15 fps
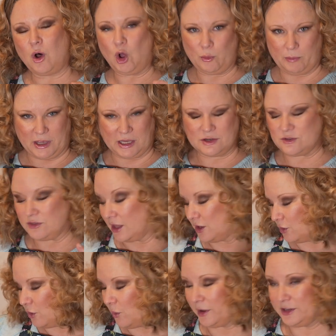almond that
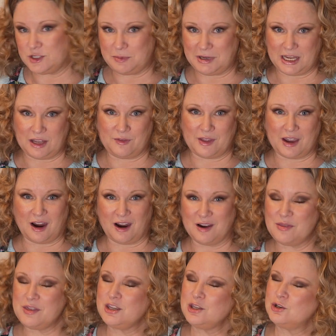are going to be in there
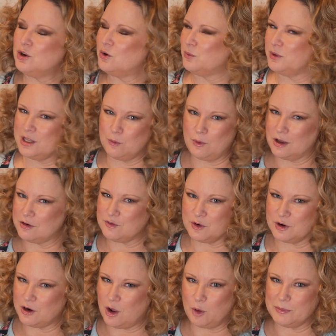that you don't really want for
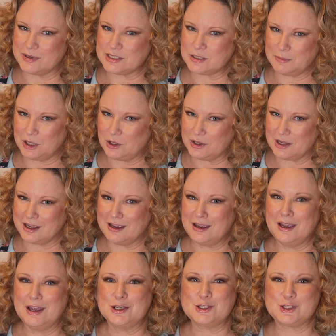an almond milk.
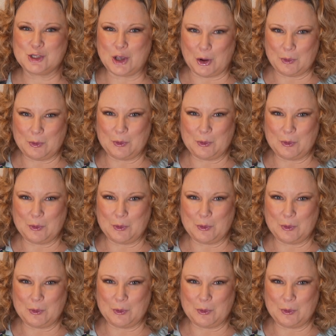So